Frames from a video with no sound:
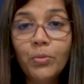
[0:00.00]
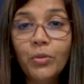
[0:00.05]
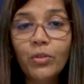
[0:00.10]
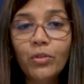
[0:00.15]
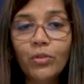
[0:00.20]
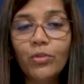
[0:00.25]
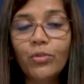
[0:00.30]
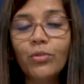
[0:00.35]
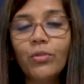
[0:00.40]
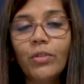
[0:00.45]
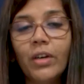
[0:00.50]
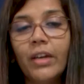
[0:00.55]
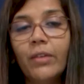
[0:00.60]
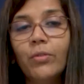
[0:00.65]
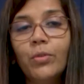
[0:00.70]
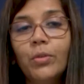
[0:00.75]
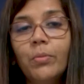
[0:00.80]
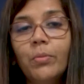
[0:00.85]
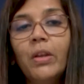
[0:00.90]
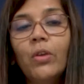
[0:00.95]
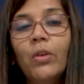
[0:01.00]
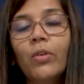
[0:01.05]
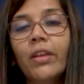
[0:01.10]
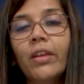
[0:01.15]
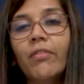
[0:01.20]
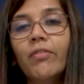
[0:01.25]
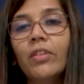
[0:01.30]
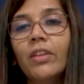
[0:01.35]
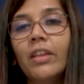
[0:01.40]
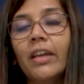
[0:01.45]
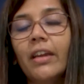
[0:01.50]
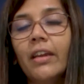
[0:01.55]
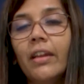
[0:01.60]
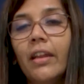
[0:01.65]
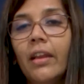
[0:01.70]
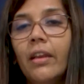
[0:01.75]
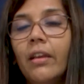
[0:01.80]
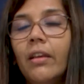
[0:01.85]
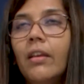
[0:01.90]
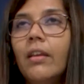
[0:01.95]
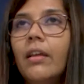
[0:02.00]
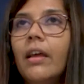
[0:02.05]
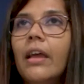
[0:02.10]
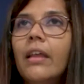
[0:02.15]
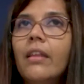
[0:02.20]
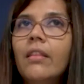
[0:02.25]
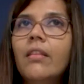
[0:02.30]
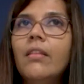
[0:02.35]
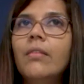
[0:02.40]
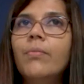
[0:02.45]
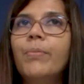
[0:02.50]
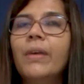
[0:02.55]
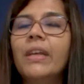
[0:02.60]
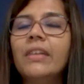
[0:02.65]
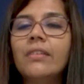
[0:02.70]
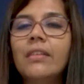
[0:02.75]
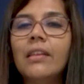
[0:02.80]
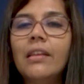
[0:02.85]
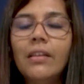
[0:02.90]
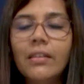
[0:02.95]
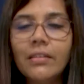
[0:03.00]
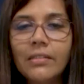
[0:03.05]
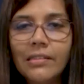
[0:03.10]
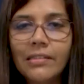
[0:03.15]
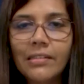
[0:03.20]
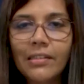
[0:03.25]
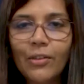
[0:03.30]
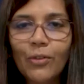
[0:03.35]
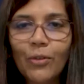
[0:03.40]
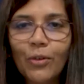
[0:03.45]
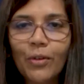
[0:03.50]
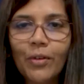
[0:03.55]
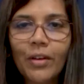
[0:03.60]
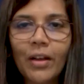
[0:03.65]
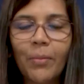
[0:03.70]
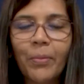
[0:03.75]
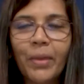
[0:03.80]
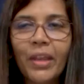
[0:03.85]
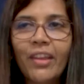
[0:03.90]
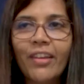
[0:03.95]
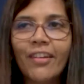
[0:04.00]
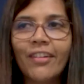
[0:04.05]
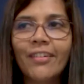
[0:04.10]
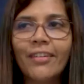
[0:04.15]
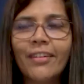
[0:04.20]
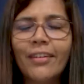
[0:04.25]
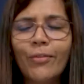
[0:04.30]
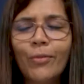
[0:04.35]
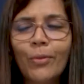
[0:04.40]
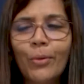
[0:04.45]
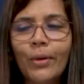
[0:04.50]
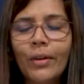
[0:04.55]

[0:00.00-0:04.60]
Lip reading: so too. I would be looking for that. And the best thing is, coming here,